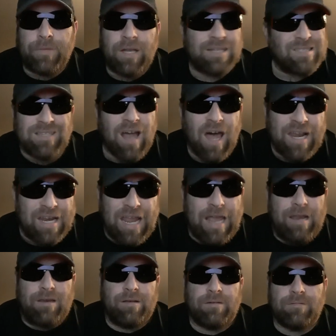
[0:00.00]
It's not
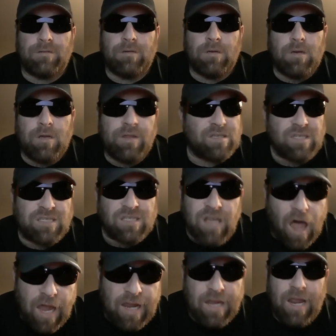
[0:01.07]
innate. This is
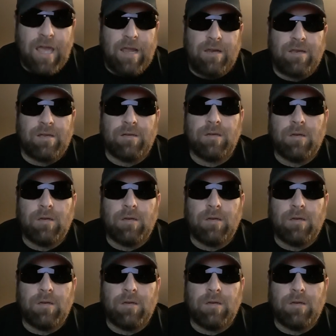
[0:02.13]
not innate.